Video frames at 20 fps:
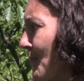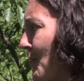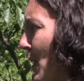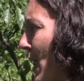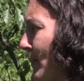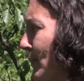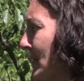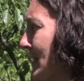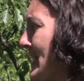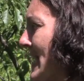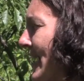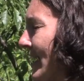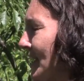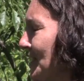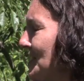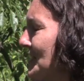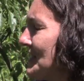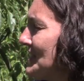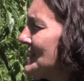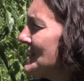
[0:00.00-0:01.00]
Probably not
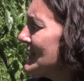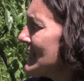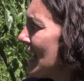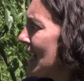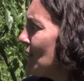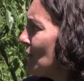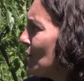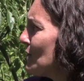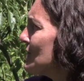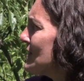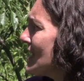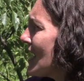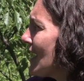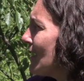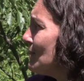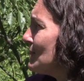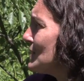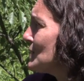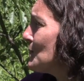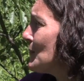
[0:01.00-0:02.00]
going to stay those
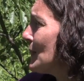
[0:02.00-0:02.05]
names.